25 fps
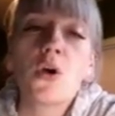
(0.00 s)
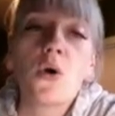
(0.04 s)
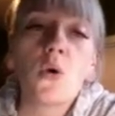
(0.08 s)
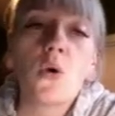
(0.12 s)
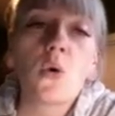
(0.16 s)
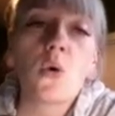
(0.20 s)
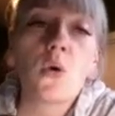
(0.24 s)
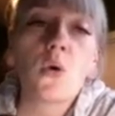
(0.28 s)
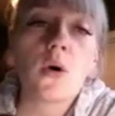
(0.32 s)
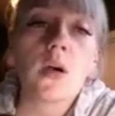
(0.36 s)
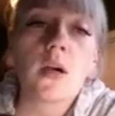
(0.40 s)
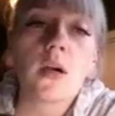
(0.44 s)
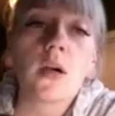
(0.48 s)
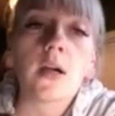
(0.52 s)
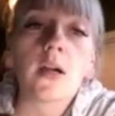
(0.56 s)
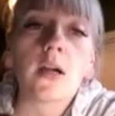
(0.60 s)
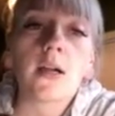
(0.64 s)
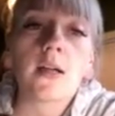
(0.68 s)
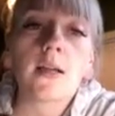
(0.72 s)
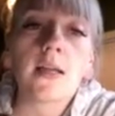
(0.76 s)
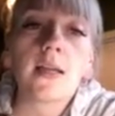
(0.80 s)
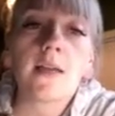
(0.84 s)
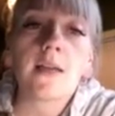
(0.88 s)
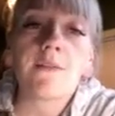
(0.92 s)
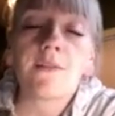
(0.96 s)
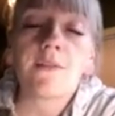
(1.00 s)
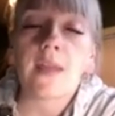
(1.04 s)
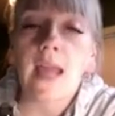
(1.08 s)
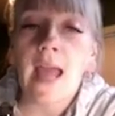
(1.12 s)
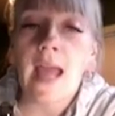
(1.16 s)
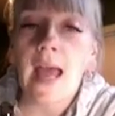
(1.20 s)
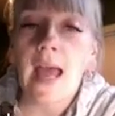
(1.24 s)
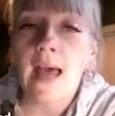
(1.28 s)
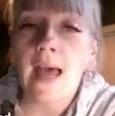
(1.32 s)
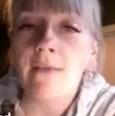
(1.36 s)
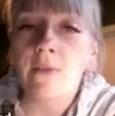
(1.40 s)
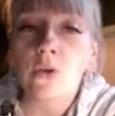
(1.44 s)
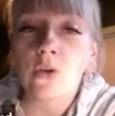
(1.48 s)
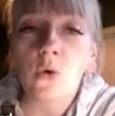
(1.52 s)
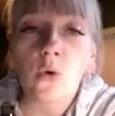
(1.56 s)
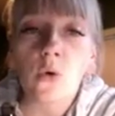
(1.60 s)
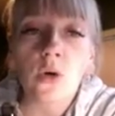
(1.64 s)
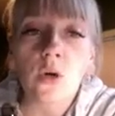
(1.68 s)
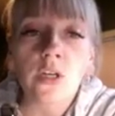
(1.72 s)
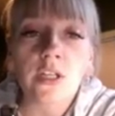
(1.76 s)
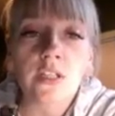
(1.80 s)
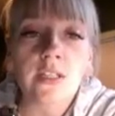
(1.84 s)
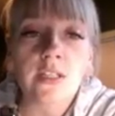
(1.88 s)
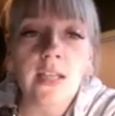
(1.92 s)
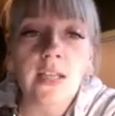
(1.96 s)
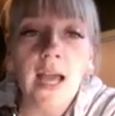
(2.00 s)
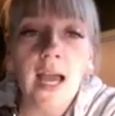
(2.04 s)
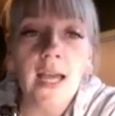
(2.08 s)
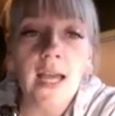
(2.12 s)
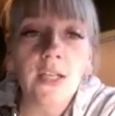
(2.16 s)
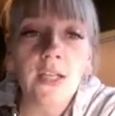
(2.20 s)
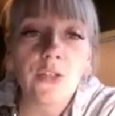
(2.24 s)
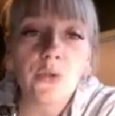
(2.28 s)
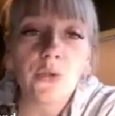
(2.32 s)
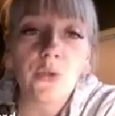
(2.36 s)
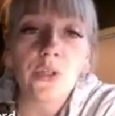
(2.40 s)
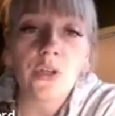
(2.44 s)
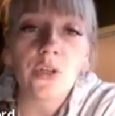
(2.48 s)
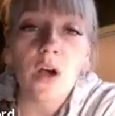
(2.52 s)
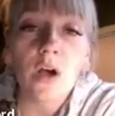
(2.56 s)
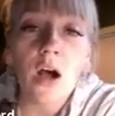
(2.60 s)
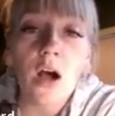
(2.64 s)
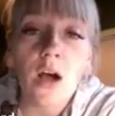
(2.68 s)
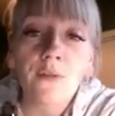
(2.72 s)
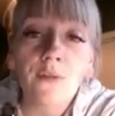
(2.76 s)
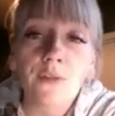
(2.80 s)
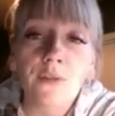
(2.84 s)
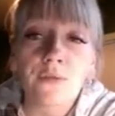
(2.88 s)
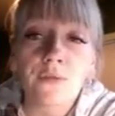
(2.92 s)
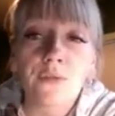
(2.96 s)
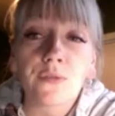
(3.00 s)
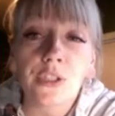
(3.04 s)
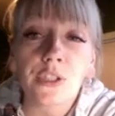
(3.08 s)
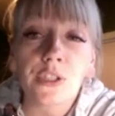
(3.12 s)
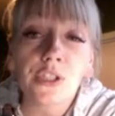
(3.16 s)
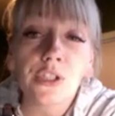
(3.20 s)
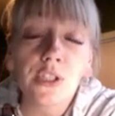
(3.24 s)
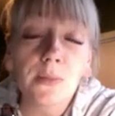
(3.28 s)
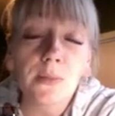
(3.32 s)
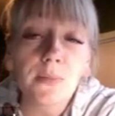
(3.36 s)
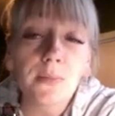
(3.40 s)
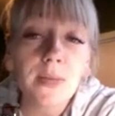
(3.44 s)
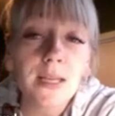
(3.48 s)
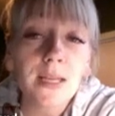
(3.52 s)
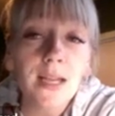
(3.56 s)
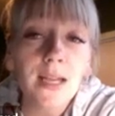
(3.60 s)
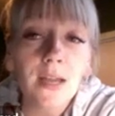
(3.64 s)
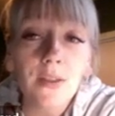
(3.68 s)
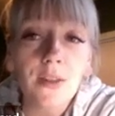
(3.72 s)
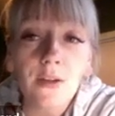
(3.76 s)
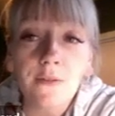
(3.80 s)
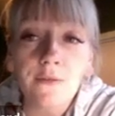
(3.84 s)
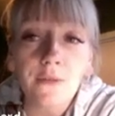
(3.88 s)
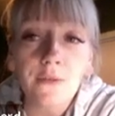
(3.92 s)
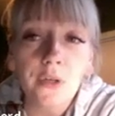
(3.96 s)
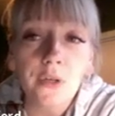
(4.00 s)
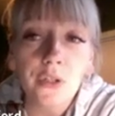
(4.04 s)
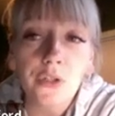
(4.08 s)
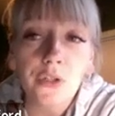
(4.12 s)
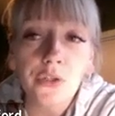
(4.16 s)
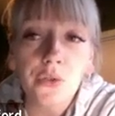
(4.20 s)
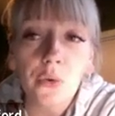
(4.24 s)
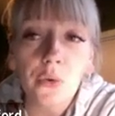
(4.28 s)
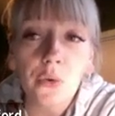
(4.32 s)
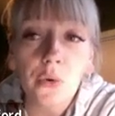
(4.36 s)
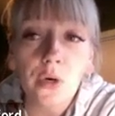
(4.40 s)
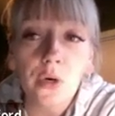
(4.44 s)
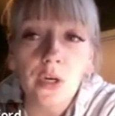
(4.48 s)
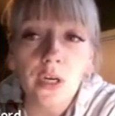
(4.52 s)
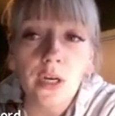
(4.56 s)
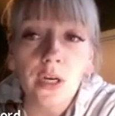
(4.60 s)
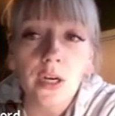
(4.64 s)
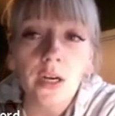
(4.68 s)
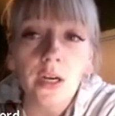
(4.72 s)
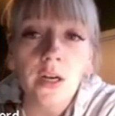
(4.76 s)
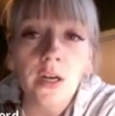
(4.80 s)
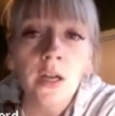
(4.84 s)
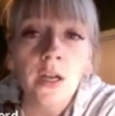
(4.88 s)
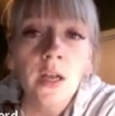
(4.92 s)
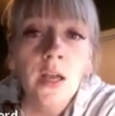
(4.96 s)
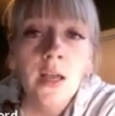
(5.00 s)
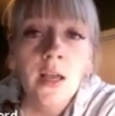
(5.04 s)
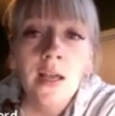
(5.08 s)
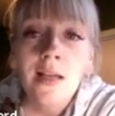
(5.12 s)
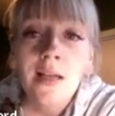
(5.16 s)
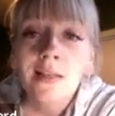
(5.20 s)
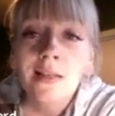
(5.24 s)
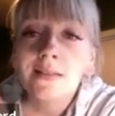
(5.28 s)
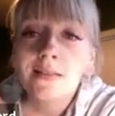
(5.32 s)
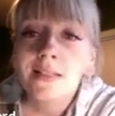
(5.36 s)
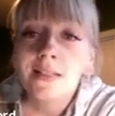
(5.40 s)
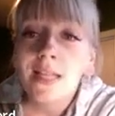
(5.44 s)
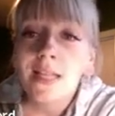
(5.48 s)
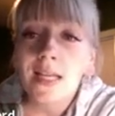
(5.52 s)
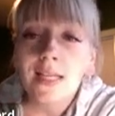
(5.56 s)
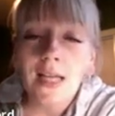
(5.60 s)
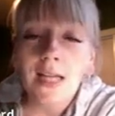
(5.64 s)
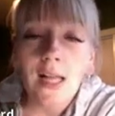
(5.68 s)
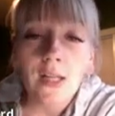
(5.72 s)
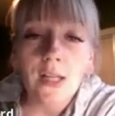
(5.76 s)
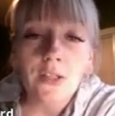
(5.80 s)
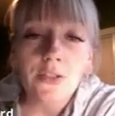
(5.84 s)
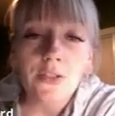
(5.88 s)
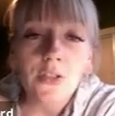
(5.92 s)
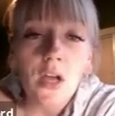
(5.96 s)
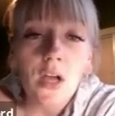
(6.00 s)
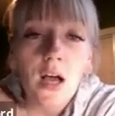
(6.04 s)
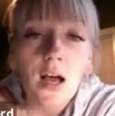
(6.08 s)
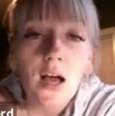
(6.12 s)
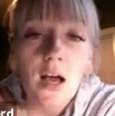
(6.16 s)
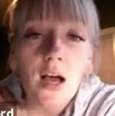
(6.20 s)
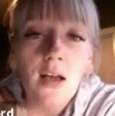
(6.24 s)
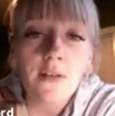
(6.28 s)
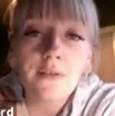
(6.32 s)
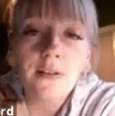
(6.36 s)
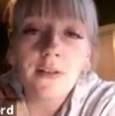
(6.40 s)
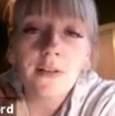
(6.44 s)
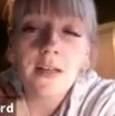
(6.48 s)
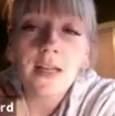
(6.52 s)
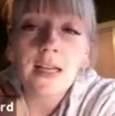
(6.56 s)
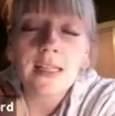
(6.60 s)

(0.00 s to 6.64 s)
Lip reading: or if they haven't ordered yet, you could offer free shipping on their first order, $10 off.